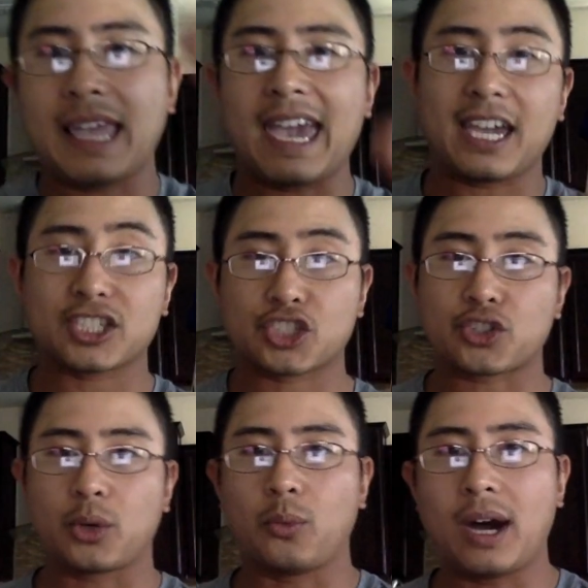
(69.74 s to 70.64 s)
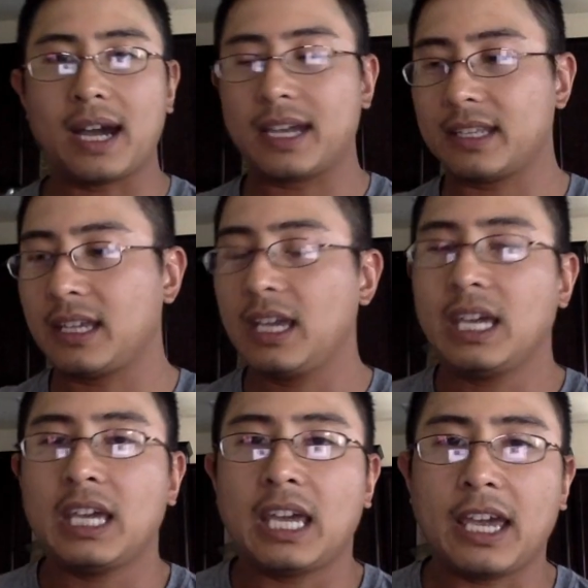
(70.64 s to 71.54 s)
extra wide.
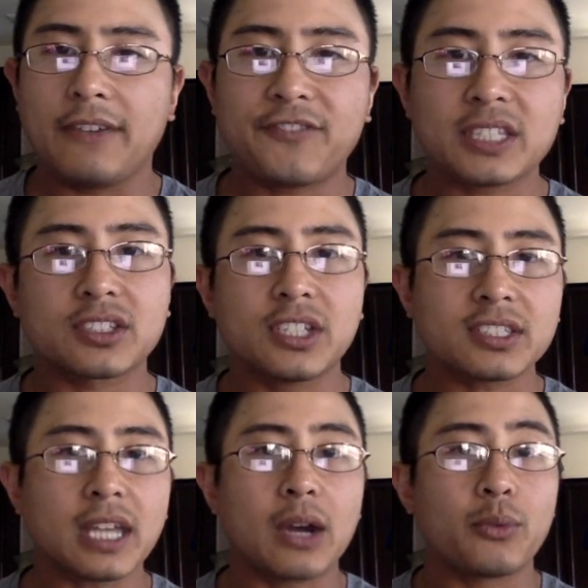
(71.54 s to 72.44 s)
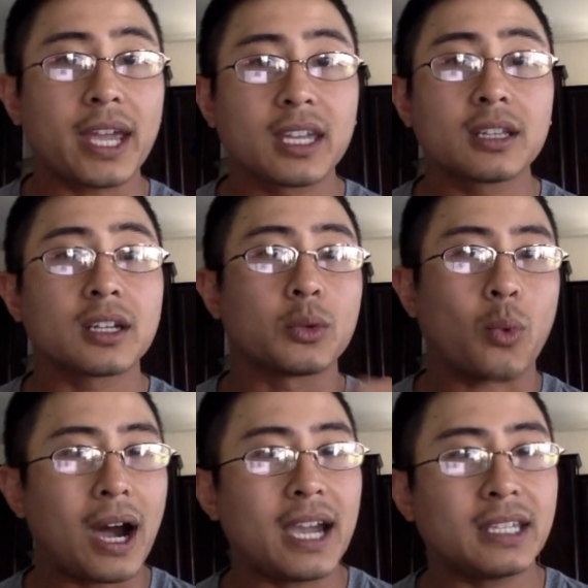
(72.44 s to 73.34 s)
If it's just a regular
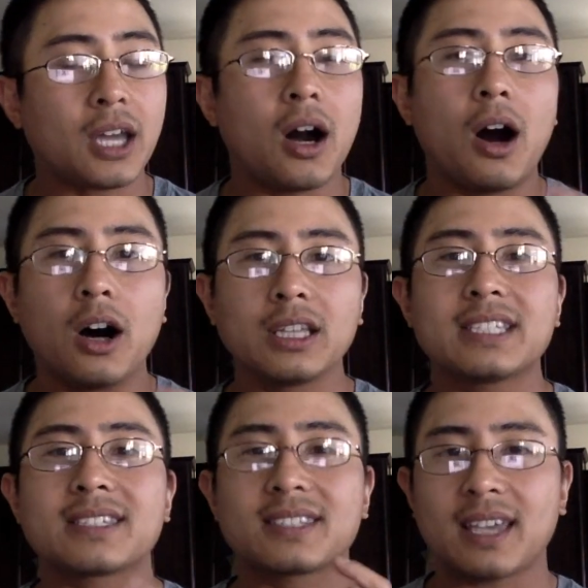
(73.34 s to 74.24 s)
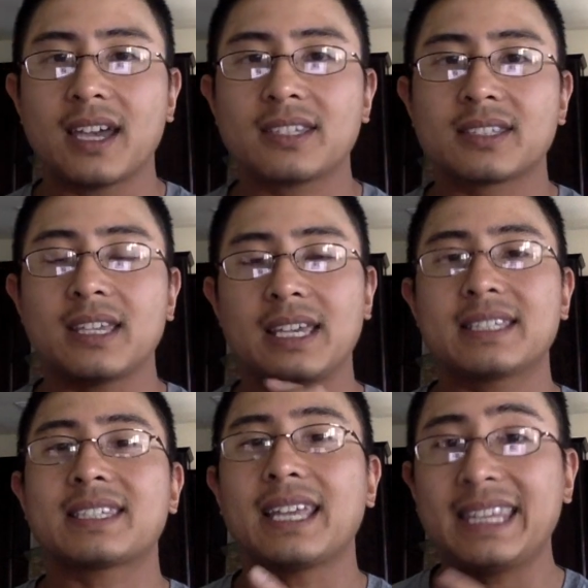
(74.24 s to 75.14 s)
wide, all it says is
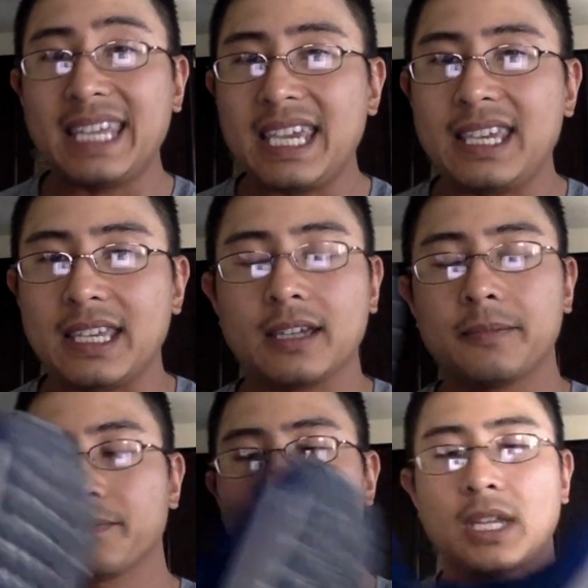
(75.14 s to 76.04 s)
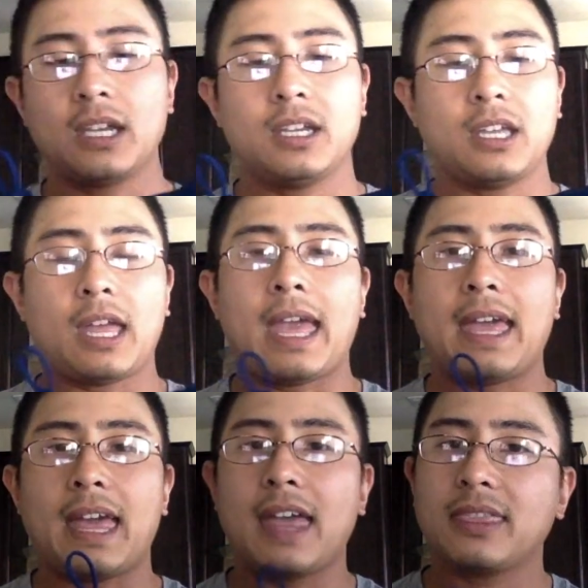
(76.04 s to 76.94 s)
an E.
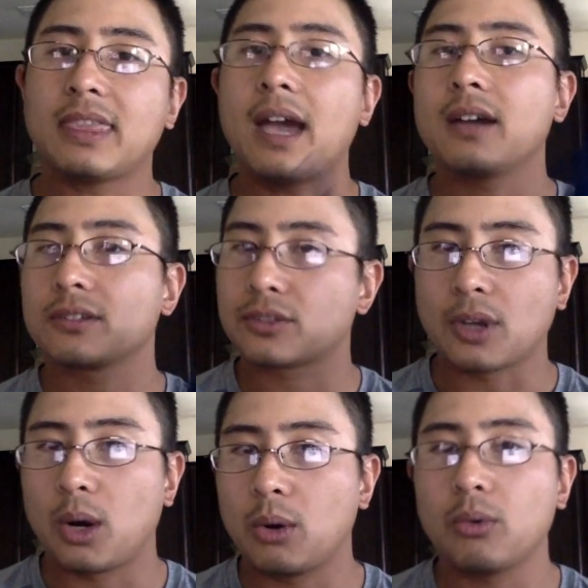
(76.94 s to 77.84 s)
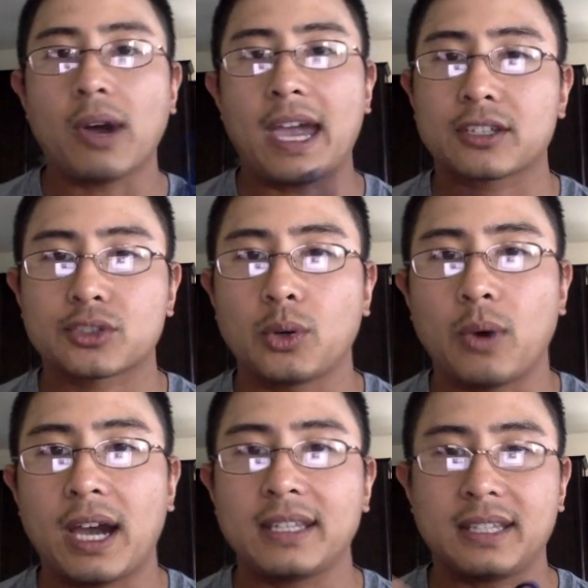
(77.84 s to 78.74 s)
And so extra
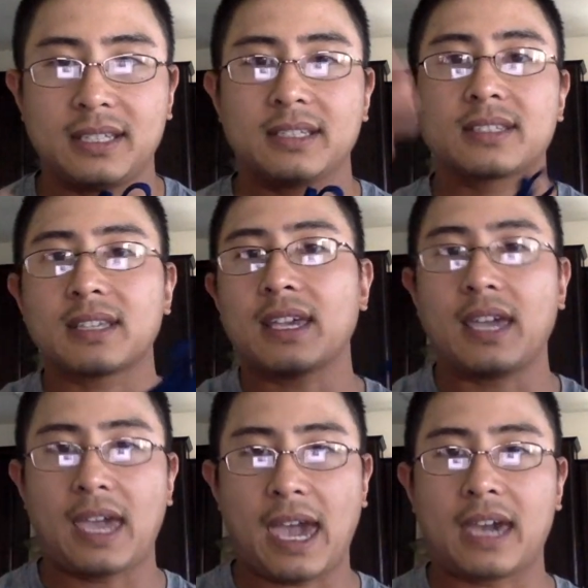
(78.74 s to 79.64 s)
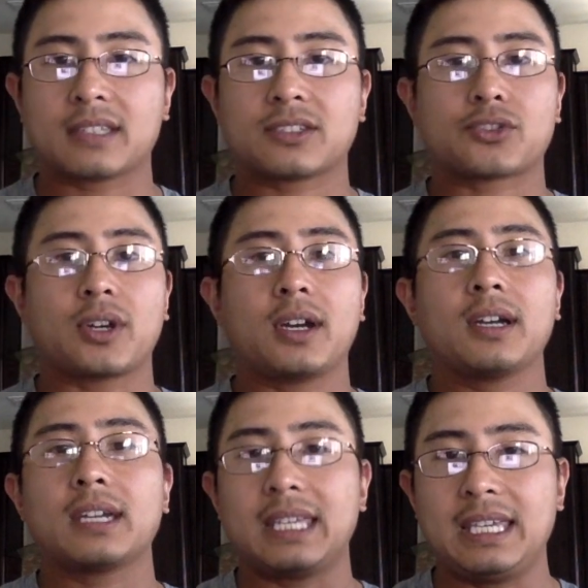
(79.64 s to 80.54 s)
wide is extra
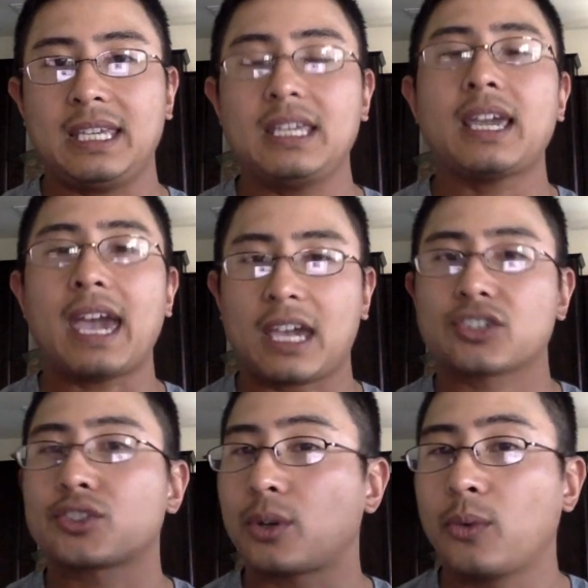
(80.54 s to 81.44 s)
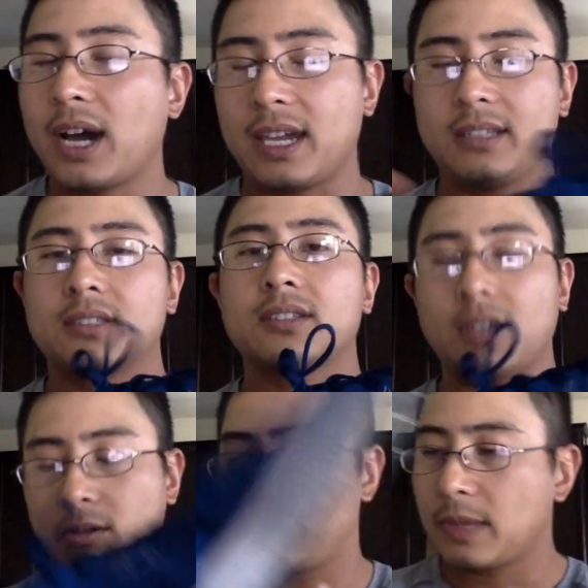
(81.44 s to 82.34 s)
E, extra wide.
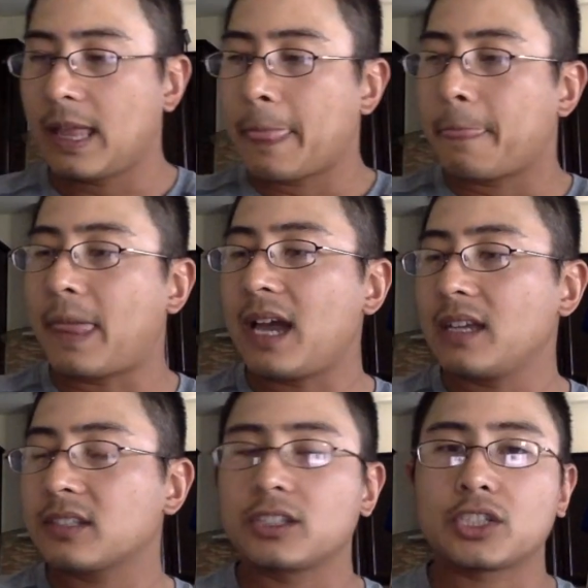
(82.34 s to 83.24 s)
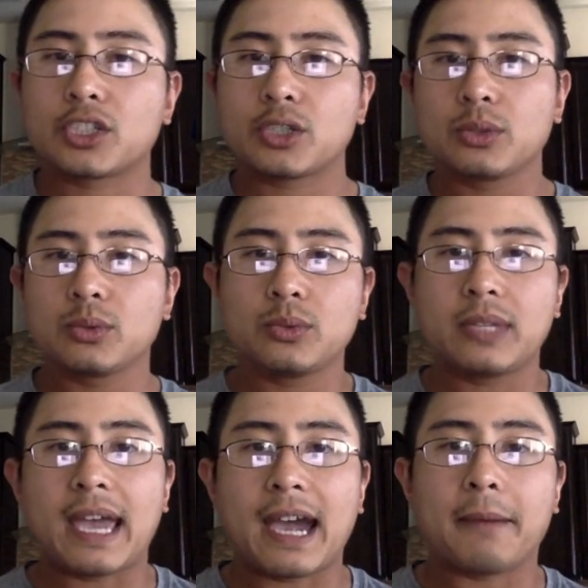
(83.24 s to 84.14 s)
So that is the shoe
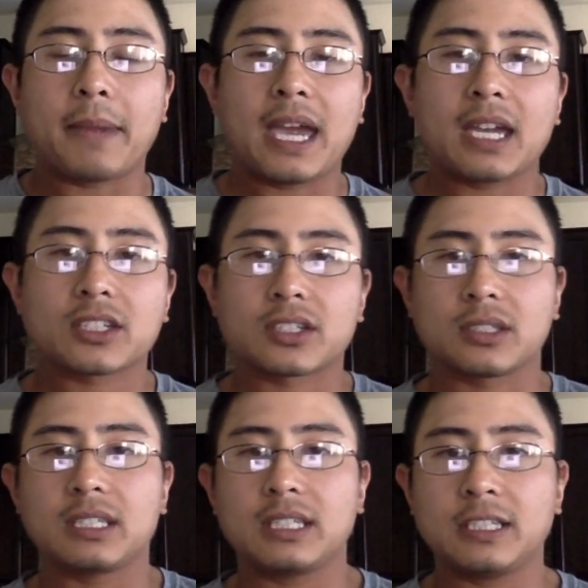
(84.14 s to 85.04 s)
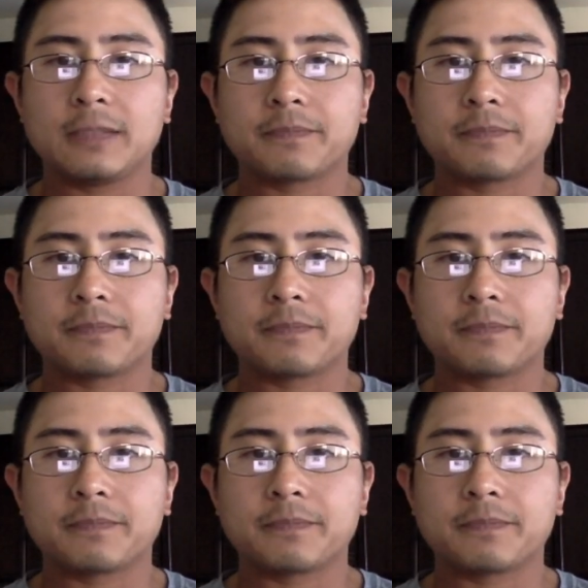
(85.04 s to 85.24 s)
that I'm actually